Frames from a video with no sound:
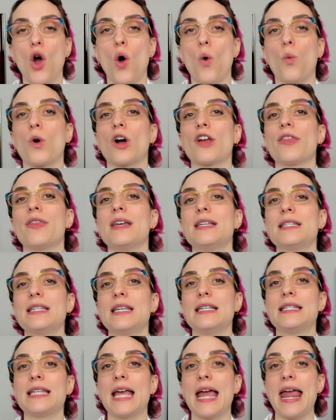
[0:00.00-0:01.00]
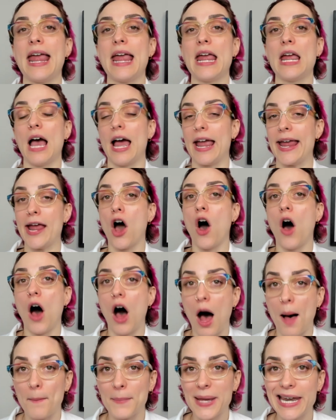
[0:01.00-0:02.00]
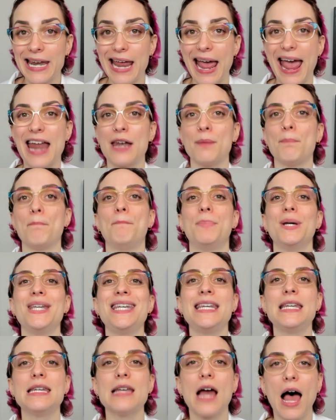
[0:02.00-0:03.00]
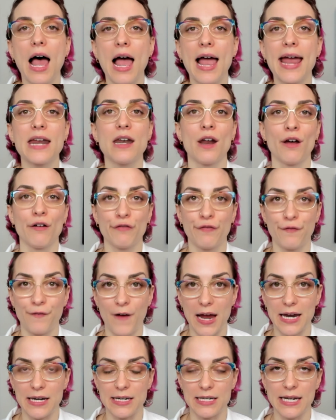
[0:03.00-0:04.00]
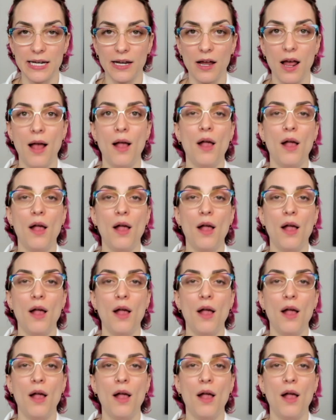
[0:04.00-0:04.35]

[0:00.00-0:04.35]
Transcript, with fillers: where this is a common and benign finding,